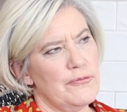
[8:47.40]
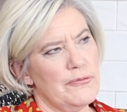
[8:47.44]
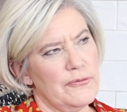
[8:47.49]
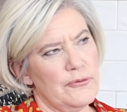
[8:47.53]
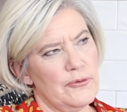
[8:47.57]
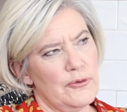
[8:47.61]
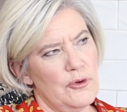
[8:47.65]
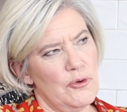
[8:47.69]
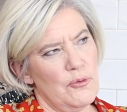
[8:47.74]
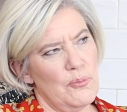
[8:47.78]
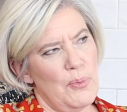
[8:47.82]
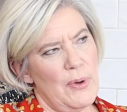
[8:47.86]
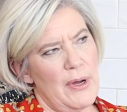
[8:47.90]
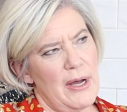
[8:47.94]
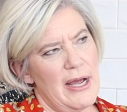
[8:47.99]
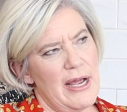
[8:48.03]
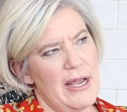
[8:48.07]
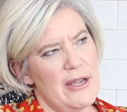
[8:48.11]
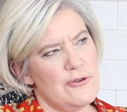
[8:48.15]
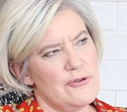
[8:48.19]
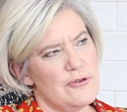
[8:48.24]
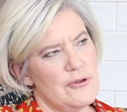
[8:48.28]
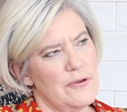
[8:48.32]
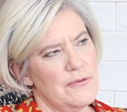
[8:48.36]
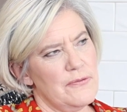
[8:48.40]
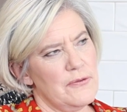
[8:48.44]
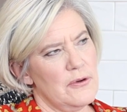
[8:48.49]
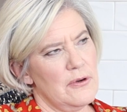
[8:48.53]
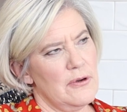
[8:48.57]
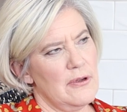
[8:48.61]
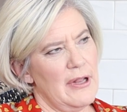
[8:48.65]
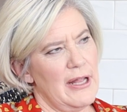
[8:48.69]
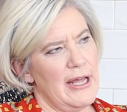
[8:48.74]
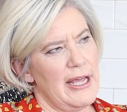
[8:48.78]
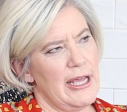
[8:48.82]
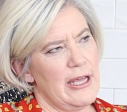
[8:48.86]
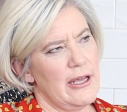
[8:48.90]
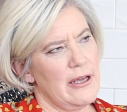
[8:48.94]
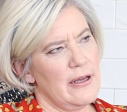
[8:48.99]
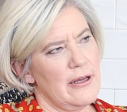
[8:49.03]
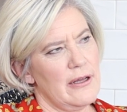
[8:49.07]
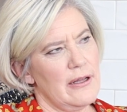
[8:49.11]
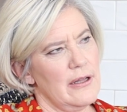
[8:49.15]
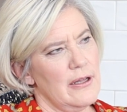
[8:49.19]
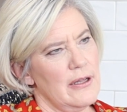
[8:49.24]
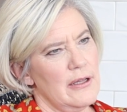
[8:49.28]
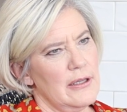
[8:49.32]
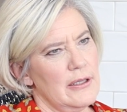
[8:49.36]
fruit pies over like
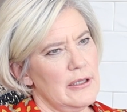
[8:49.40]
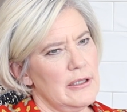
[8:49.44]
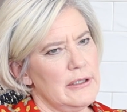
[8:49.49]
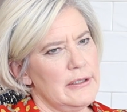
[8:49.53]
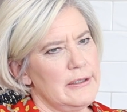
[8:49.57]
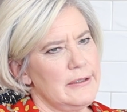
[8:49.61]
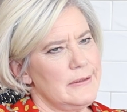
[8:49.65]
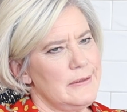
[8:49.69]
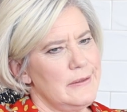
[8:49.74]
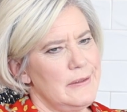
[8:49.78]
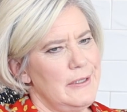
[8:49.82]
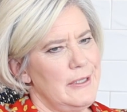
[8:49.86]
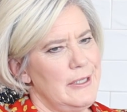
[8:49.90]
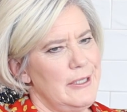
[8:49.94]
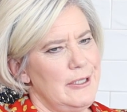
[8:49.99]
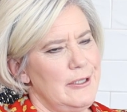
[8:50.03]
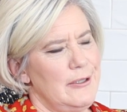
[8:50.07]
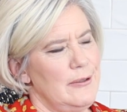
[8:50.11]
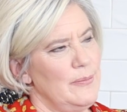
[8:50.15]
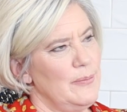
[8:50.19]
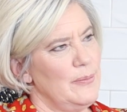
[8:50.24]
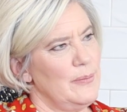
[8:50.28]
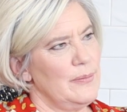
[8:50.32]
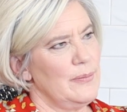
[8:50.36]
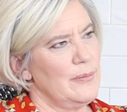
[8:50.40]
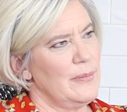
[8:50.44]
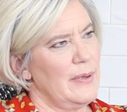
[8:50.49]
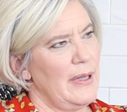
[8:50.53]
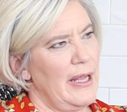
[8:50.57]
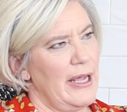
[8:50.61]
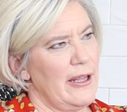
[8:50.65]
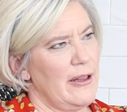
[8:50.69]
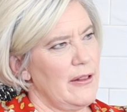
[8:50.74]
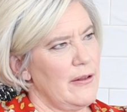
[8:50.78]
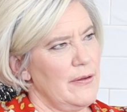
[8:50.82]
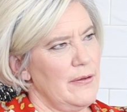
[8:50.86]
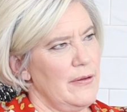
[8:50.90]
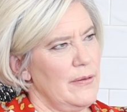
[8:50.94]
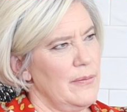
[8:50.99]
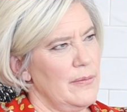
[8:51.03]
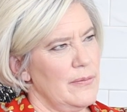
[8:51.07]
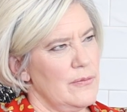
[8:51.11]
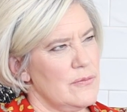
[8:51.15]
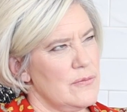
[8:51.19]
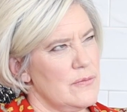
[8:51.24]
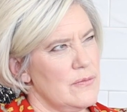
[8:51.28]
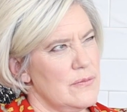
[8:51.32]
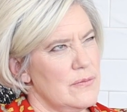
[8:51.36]

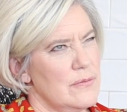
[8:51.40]
the,